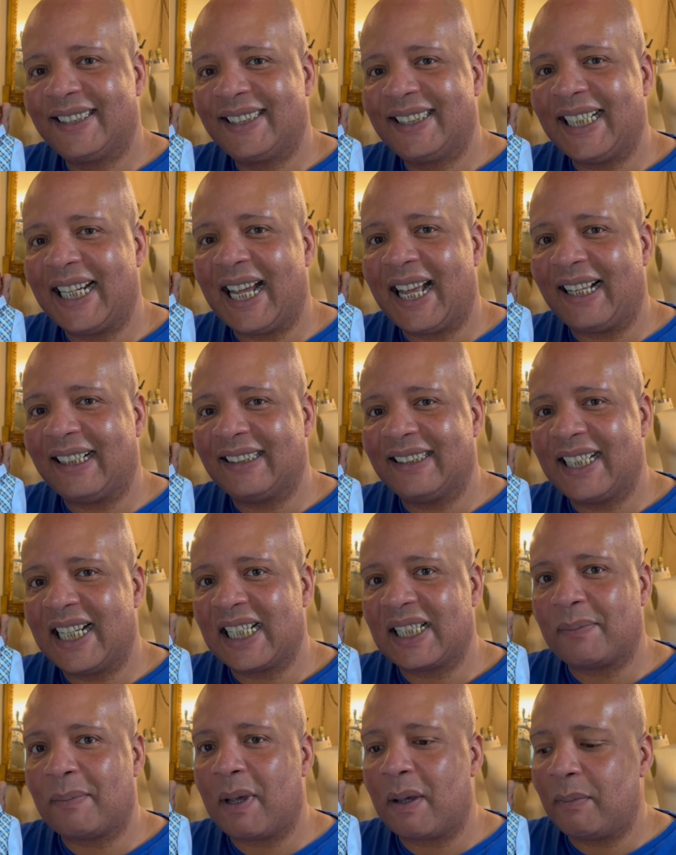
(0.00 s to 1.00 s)
Yeah,
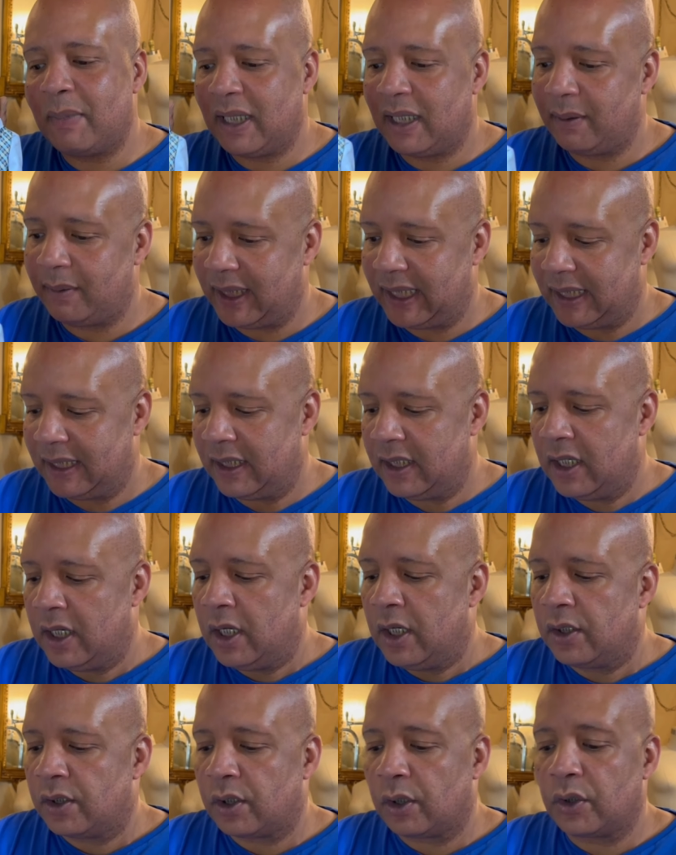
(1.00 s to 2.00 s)
that's my Mini-Me.
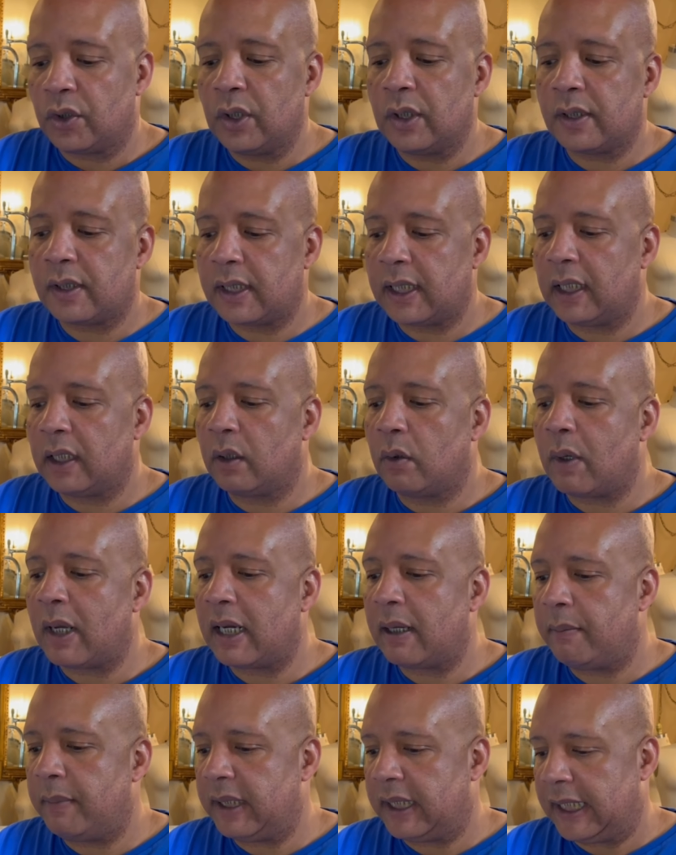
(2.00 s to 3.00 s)
So you'll see
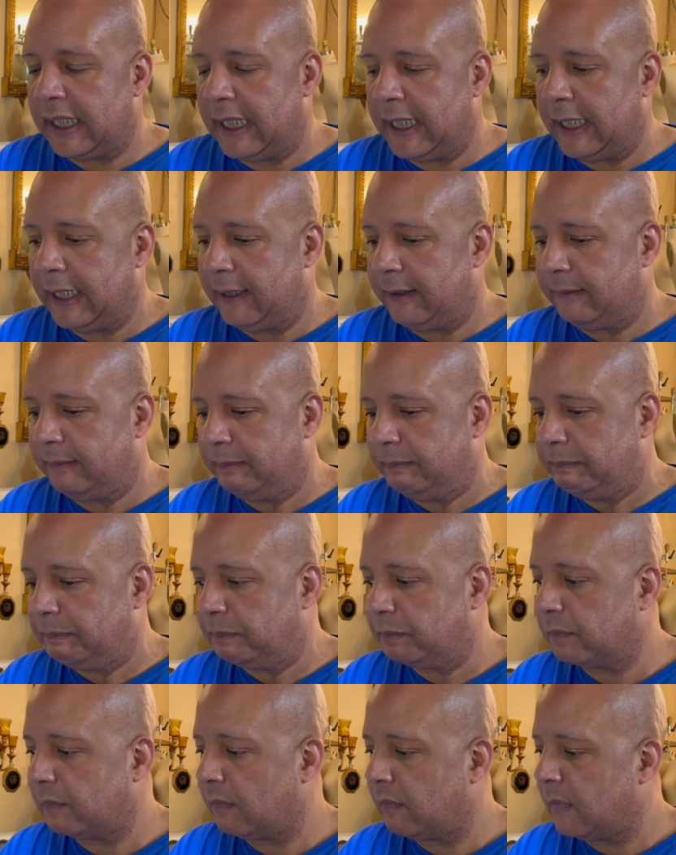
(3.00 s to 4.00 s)
quite a bit of him.
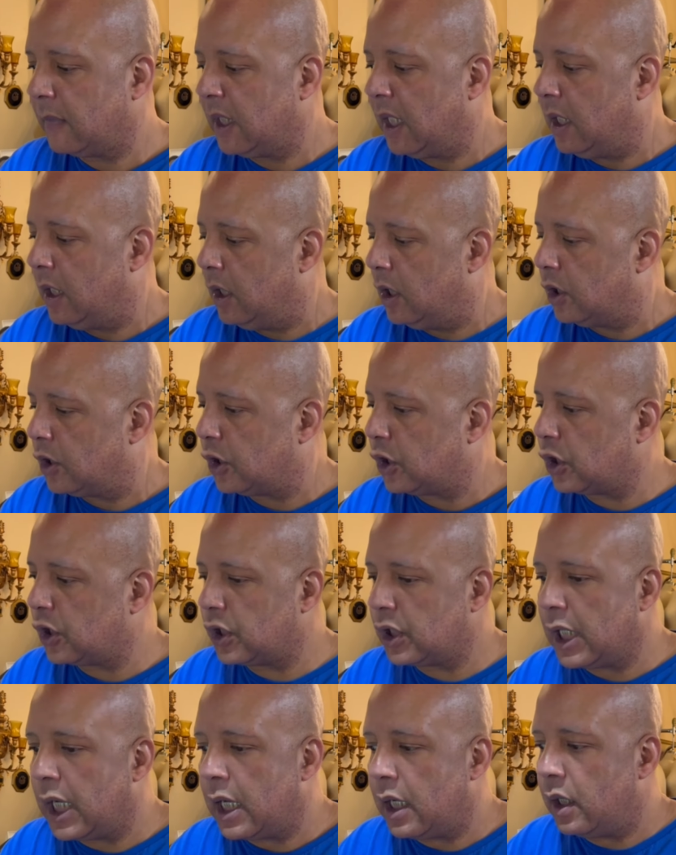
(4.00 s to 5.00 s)

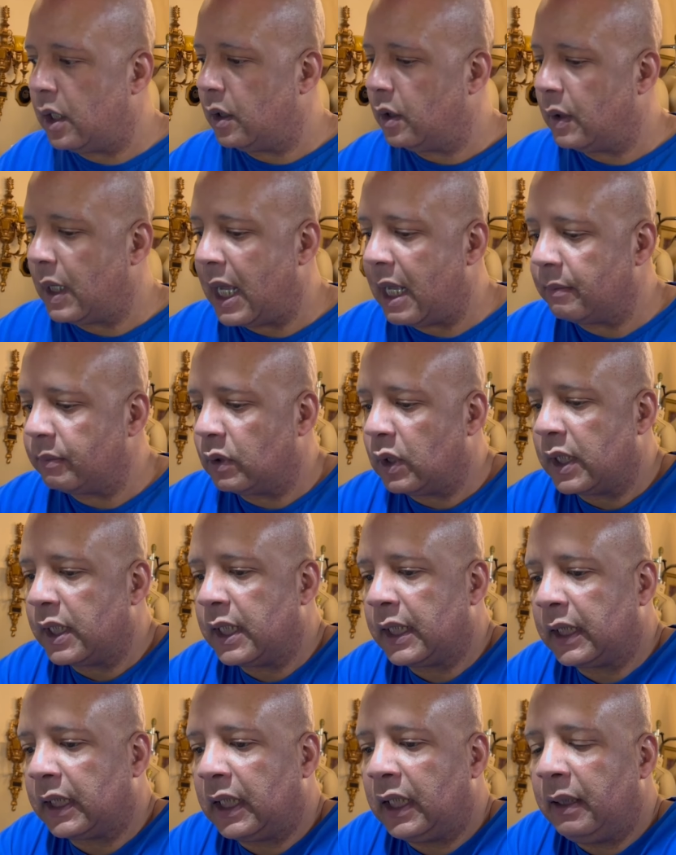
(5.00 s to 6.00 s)
So I'm going
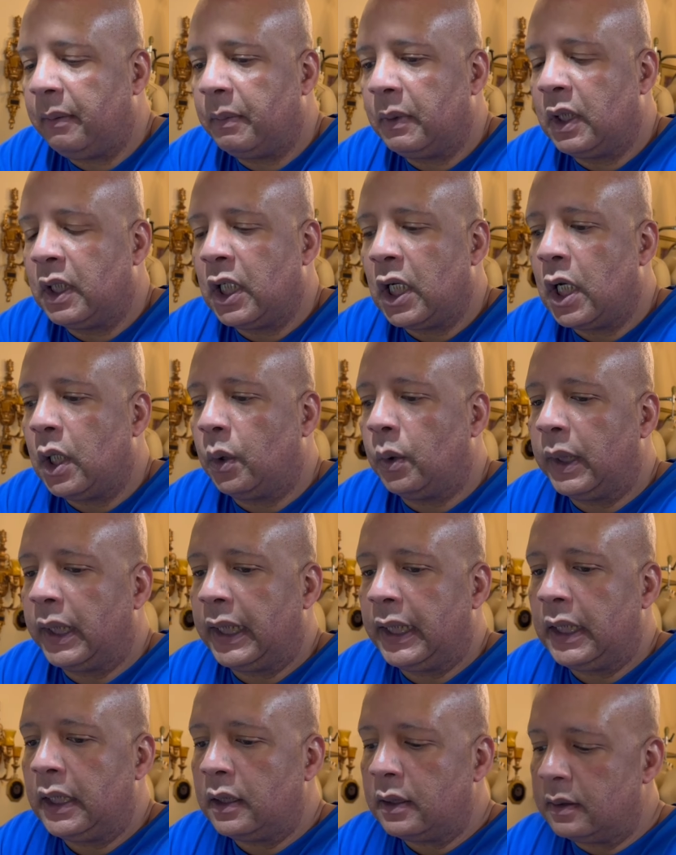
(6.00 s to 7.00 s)
to keep
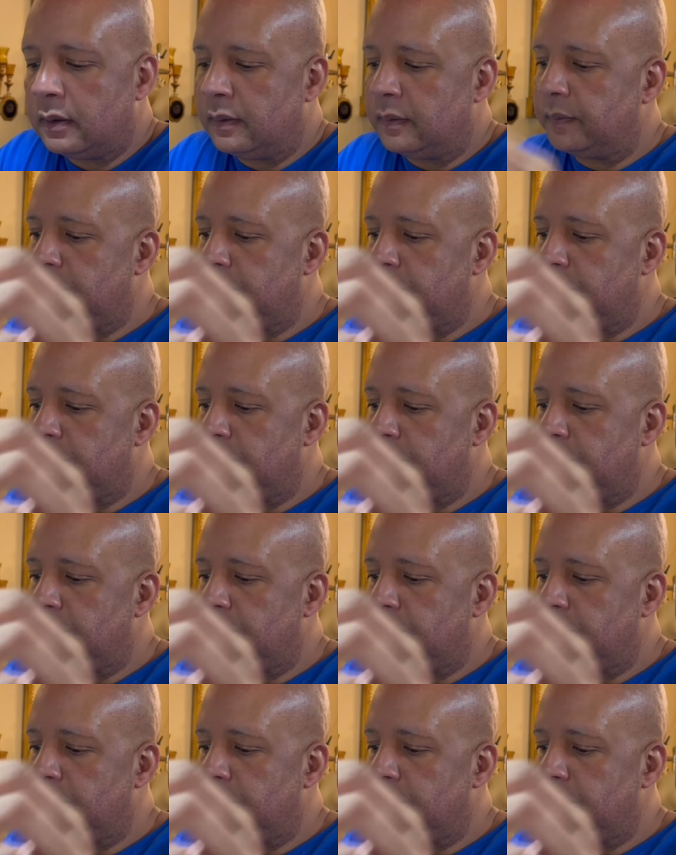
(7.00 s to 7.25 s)
going.